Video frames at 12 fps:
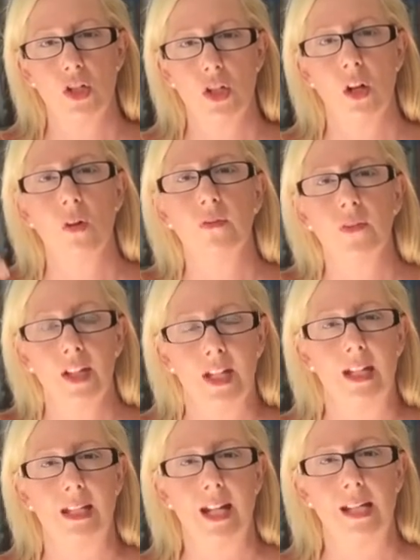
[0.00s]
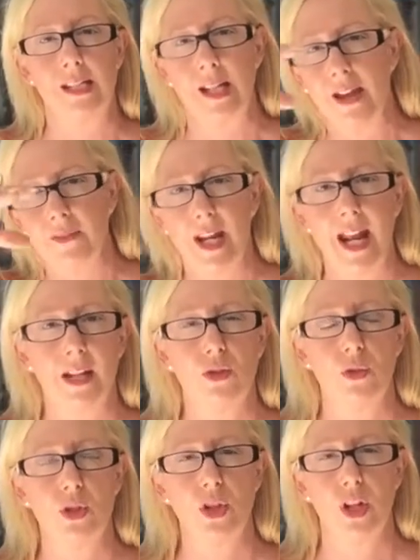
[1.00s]
shelf needs to have an
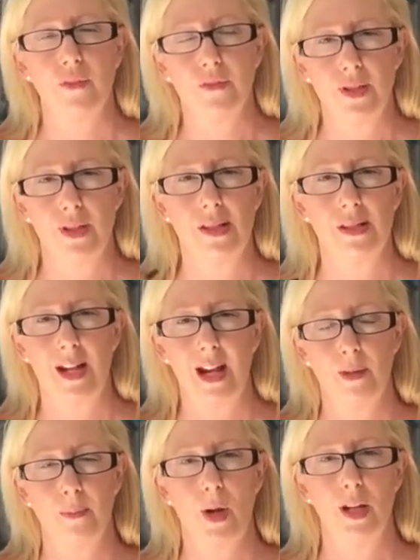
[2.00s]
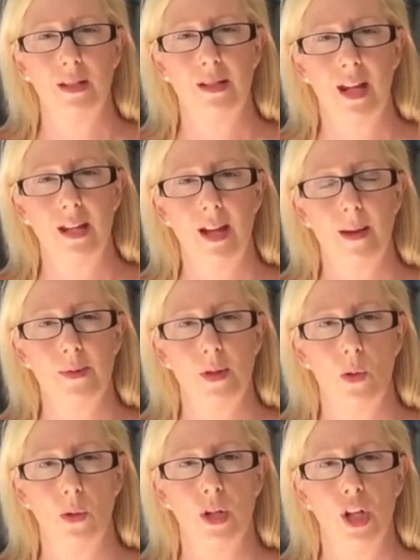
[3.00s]
extra shelf to stack my teacups
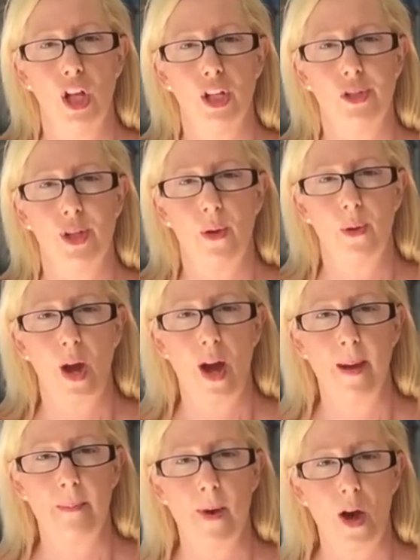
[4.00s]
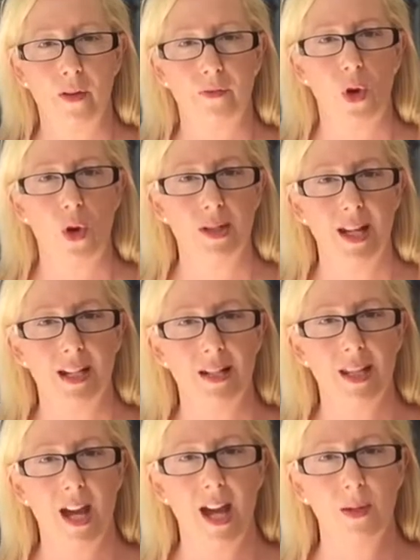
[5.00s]
on. So I've gone down
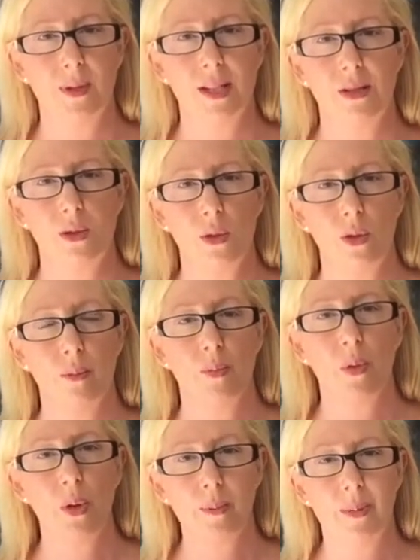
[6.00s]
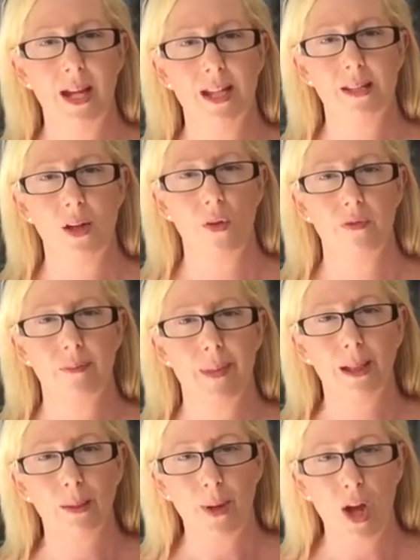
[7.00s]
to the hardware store and bought a piece of
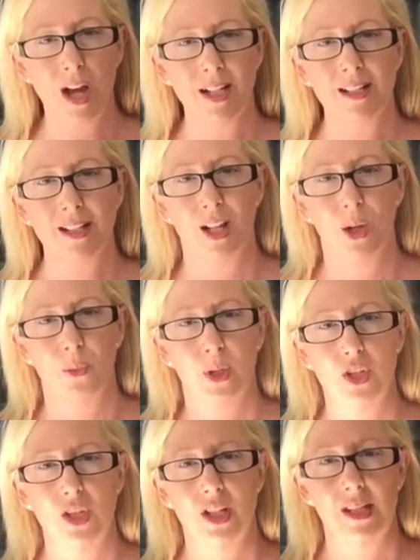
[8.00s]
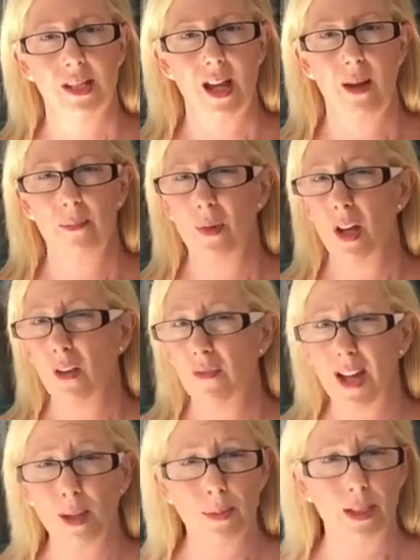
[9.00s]
melamine, which is
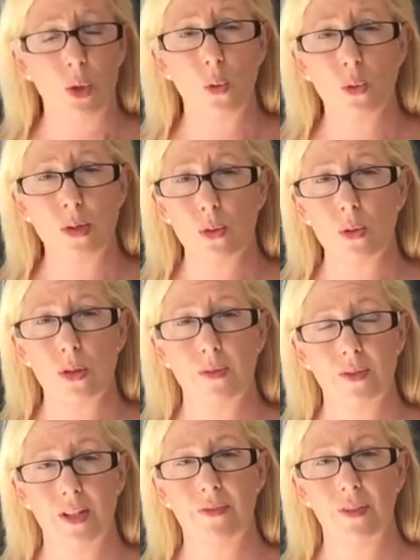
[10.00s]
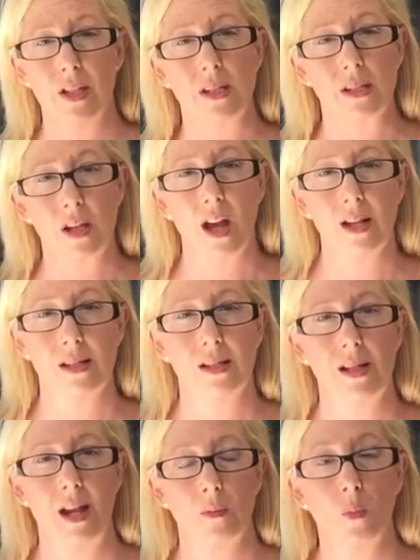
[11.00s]
available in all sorts of different
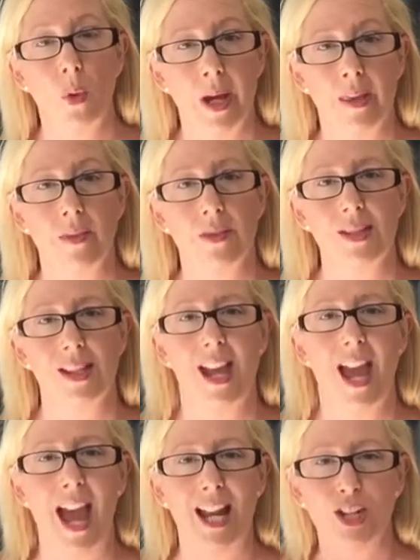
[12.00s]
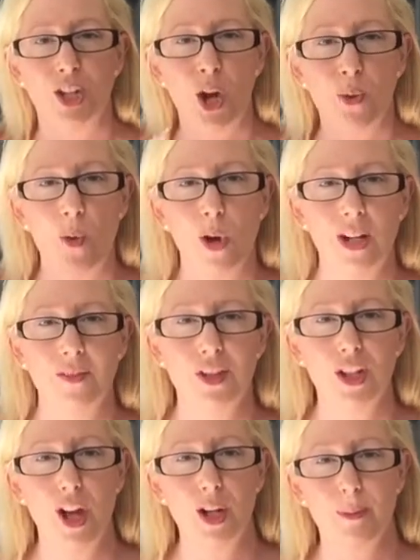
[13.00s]
sizes and widths. And you know what? If
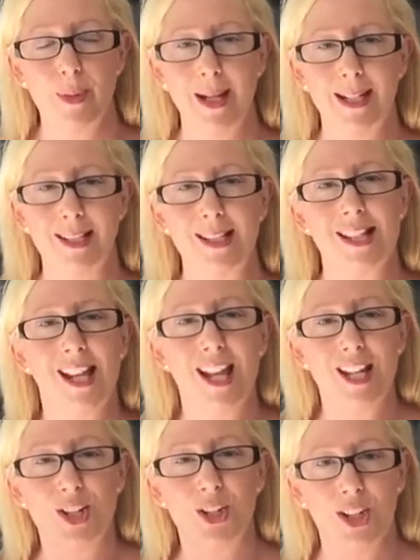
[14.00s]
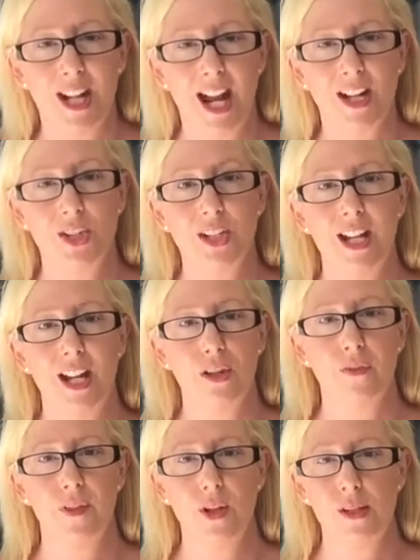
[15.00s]
you go to Bunnings, you can actually get
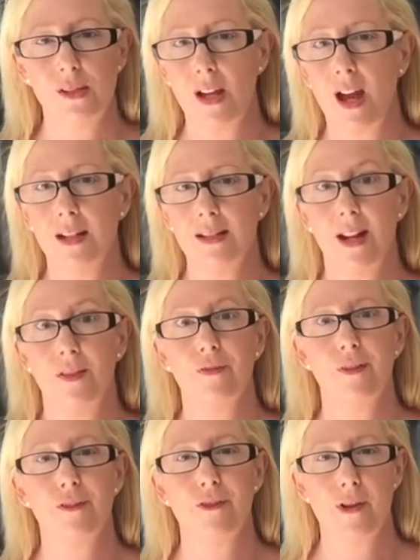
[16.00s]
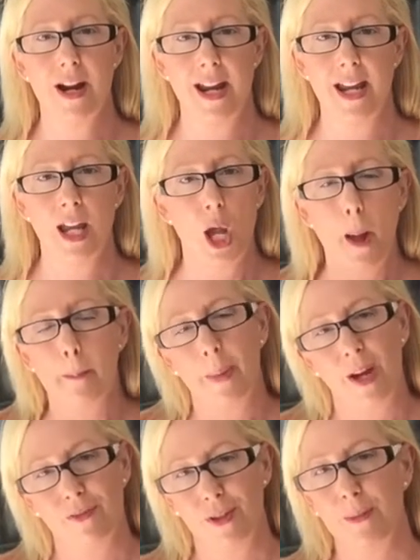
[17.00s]
your first cut done for free.
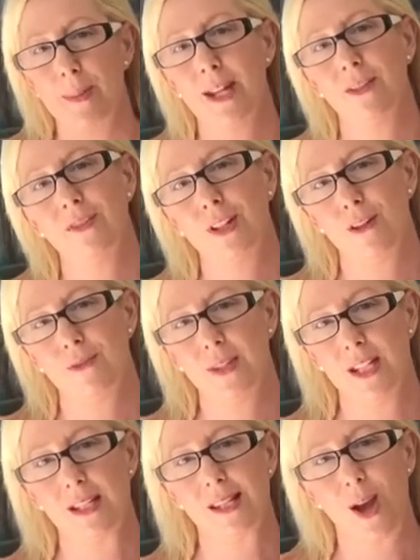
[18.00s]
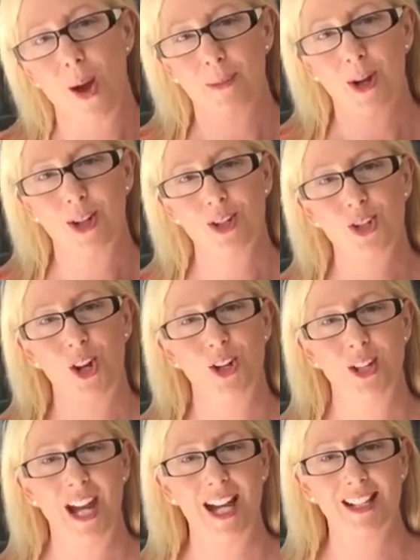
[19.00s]
But for the benefit of this, I'm going to show
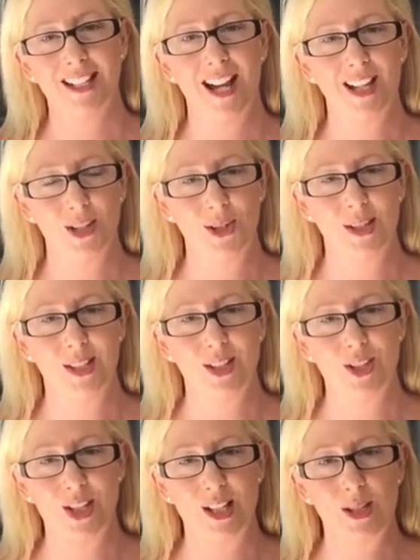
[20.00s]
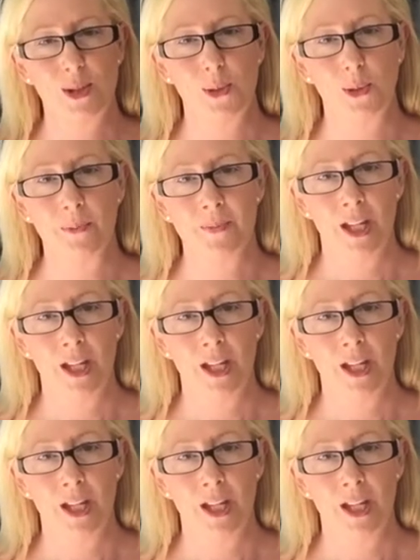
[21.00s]
you how to cut using the jigsaw.